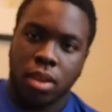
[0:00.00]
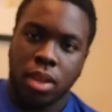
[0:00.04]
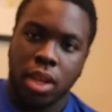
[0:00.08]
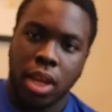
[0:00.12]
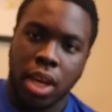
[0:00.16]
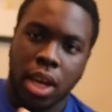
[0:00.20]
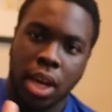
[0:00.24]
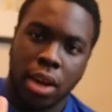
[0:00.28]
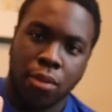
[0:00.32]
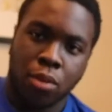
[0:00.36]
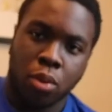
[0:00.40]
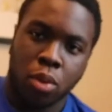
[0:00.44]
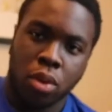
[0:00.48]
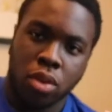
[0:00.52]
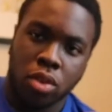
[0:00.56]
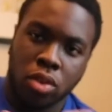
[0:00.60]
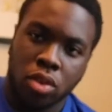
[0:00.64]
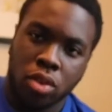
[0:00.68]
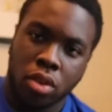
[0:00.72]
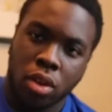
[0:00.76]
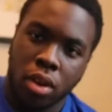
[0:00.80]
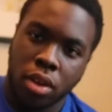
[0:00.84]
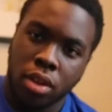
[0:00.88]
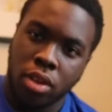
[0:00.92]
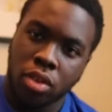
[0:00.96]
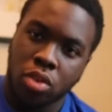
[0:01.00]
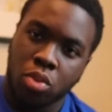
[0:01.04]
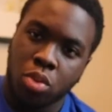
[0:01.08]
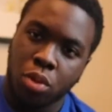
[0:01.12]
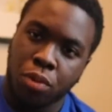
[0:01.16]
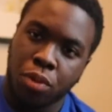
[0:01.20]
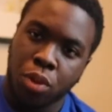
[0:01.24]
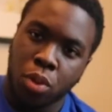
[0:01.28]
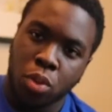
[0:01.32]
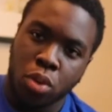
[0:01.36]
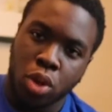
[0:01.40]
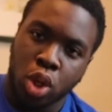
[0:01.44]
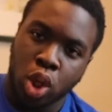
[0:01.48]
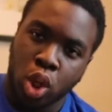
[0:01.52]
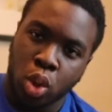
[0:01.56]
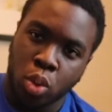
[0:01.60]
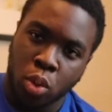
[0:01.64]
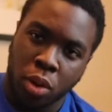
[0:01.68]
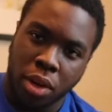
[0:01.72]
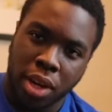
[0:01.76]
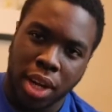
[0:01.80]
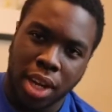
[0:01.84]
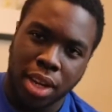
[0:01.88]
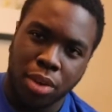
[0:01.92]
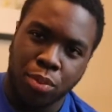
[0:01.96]
Yeah, everyone, sorry this review was
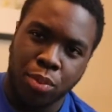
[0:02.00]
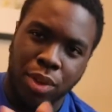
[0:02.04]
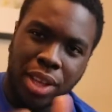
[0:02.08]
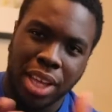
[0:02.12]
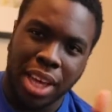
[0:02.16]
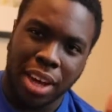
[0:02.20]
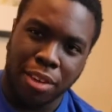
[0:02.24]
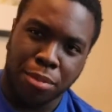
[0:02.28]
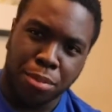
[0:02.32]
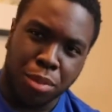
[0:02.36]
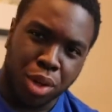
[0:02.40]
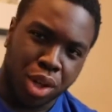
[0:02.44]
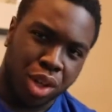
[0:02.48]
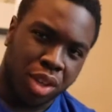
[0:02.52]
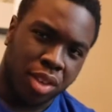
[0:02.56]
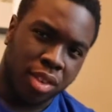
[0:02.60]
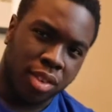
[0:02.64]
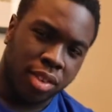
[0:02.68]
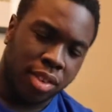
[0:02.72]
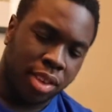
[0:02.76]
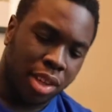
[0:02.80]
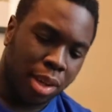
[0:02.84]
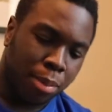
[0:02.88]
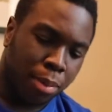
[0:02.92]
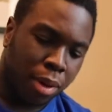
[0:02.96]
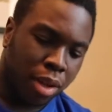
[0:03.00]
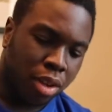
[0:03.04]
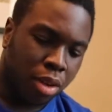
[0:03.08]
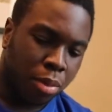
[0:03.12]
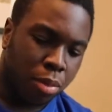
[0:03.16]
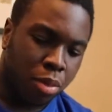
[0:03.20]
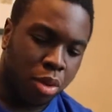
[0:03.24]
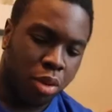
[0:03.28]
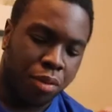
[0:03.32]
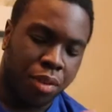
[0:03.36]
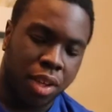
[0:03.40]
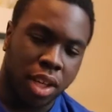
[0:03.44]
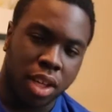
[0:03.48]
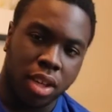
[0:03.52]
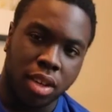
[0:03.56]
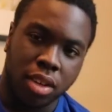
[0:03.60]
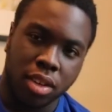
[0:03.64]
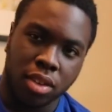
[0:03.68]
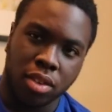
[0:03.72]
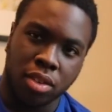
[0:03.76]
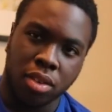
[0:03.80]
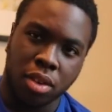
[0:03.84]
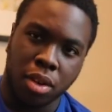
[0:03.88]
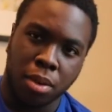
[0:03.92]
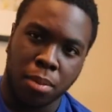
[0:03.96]
short. I didn't really have much to say about the movie,
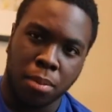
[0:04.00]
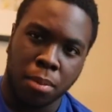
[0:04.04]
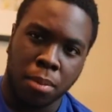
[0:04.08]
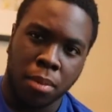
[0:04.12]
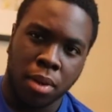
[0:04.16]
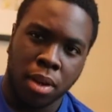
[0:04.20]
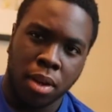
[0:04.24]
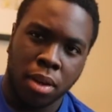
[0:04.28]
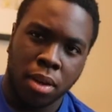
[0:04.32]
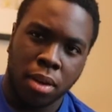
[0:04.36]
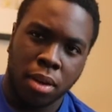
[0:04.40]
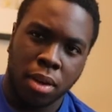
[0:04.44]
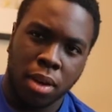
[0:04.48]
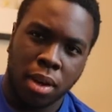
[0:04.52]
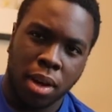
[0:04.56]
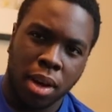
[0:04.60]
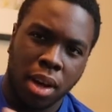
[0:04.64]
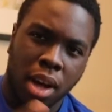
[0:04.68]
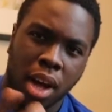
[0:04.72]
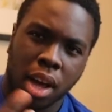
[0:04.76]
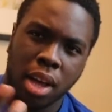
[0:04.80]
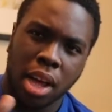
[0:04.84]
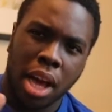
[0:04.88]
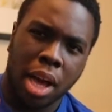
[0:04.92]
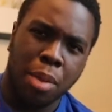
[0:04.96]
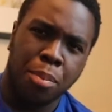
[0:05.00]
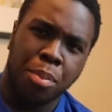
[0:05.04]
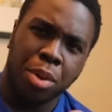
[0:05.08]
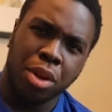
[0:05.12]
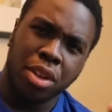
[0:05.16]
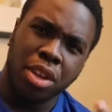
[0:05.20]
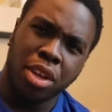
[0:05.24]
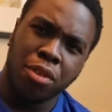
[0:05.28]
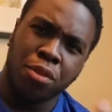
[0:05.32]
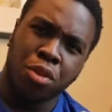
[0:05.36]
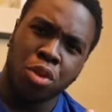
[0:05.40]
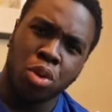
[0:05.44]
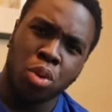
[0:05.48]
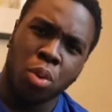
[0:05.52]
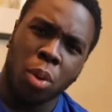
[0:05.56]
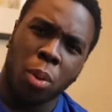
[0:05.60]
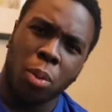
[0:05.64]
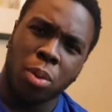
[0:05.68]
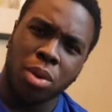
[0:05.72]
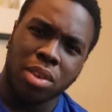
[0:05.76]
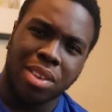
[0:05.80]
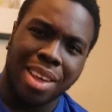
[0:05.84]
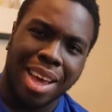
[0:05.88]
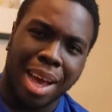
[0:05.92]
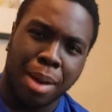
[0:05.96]
because I barely even knew what
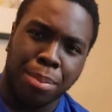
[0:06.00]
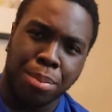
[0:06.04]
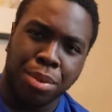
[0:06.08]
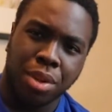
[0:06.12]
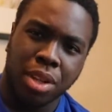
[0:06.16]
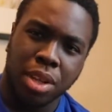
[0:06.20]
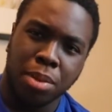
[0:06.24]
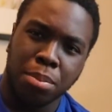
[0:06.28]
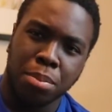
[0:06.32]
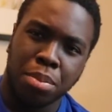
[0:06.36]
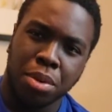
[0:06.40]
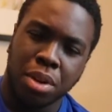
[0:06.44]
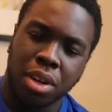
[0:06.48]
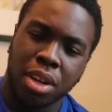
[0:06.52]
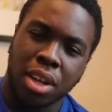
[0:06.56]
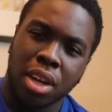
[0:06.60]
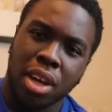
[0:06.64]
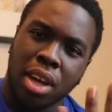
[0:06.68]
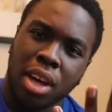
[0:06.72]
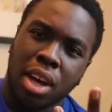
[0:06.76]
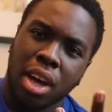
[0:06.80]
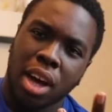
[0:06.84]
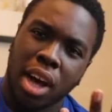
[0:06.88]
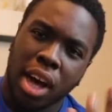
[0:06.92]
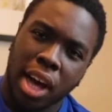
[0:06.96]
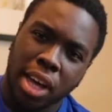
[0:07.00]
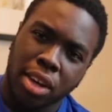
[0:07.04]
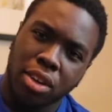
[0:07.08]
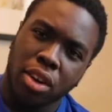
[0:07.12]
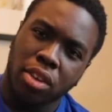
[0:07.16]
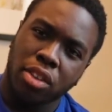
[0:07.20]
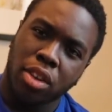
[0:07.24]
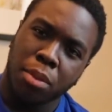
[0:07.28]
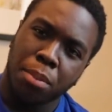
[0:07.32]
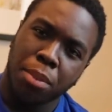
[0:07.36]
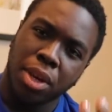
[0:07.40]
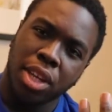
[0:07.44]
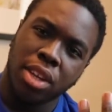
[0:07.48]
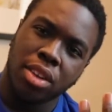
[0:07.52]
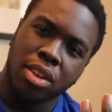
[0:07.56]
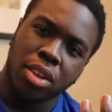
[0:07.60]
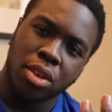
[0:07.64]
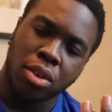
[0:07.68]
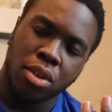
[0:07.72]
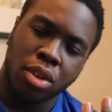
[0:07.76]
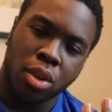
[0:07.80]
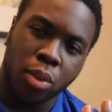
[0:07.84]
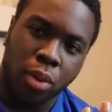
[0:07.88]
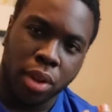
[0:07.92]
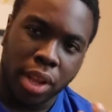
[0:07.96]
was happening, but I got the main
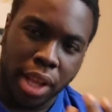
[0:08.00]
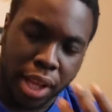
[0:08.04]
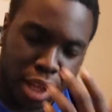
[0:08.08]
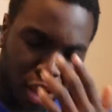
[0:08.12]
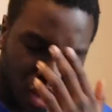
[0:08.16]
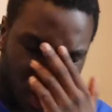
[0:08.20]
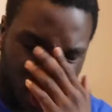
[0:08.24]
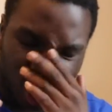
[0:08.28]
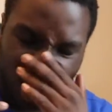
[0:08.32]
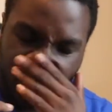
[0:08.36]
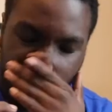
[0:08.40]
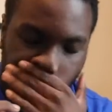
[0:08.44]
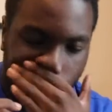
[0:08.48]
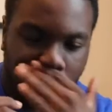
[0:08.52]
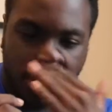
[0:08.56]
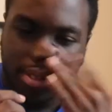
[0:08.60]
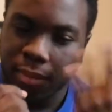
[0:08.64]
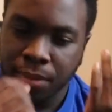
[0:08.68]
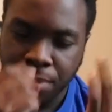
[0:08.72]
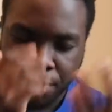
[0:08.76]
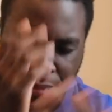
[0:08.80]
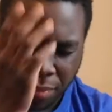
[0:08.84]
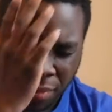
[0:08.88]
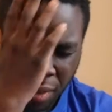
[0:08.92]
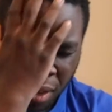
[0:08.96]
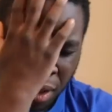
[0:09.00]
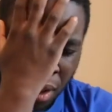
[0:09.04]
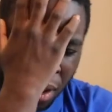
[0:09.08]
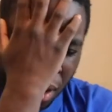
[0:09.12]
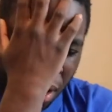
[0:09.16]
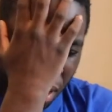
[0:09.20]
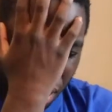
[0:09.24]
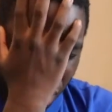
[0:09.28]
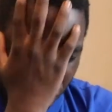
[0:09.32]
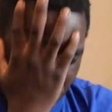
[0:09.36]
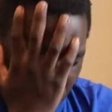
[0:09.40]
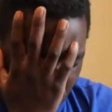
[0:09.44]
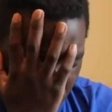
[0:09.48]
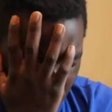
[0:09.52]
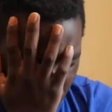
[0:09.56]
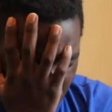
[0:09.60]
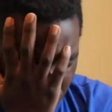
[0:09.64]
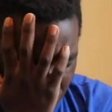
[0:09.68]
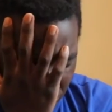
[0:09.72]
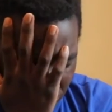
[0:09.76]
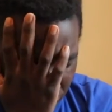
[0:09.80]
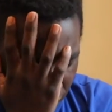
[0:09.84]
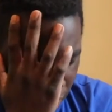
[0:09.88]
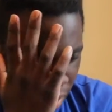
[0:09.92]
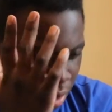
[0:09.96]
deal. They were like,
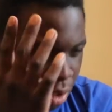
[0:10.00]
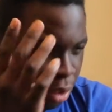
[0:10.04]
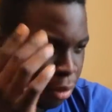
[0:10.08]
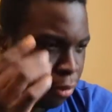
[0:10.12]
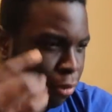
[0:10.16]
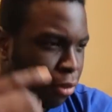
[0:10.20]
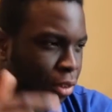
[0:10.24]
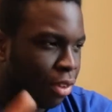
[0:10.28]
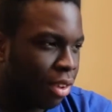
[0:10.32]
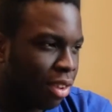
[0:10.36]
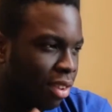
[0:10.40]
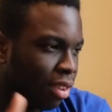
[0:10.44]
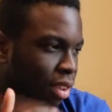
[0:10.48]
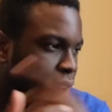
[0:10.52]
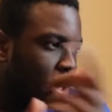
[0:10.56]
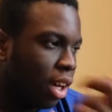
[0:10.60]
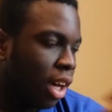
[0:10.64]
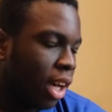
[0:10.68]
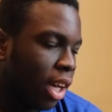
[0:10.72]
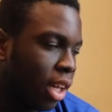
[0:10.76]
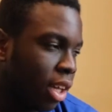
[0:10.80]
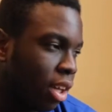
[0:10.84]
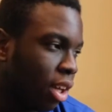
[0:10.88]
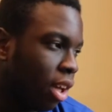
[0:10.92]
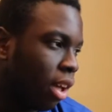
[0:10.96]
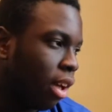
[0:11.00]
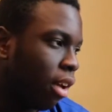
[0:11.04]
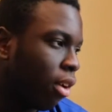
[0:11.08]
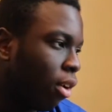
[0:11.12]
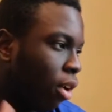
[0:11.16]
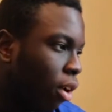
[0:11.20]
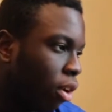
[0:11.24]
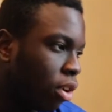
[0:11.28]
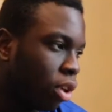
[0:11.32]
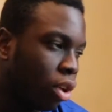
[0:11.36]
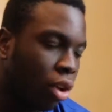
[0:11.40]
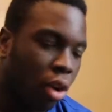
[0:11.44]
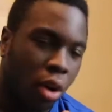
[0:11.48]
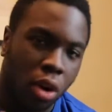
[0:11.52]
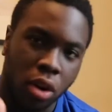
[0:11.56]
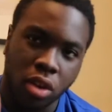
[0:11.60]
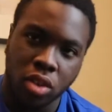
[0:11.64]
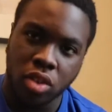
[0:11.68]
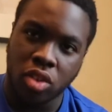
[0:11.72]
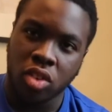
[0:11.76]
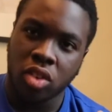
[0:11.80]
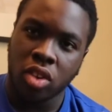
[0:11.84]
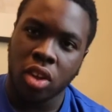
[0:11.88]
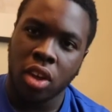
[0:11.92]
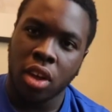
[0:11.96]
doing this deal for this guy on
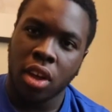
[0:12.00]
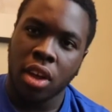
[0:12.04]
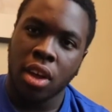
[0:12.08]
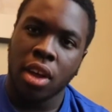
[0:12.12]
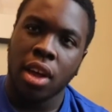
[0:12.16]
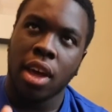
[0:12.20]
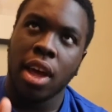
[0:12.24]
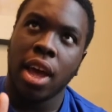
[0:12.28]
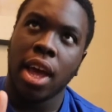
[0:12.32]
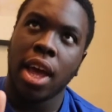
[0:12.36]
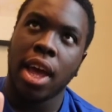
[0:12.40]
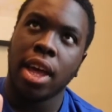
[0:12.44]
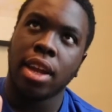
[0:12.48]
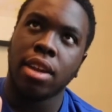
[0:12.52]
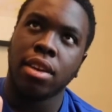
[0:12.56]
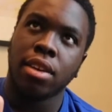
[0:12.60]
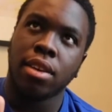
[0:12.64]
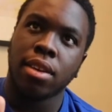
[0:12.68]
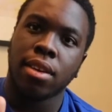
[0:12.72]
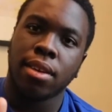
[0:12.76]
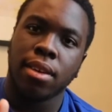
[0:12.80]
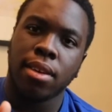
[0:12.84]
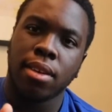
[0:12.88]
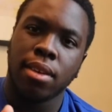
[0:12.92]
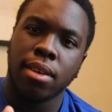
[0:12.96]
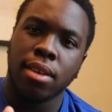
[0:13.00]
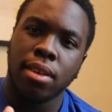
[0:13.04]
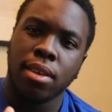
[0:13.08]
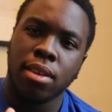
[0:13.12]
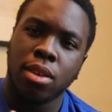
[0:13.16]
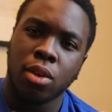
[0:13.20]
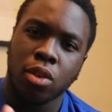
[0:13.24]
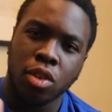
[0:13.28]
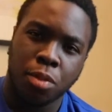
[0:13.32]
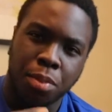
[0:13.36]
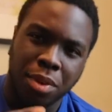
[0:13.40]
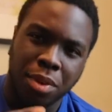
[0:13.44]
cars, And there was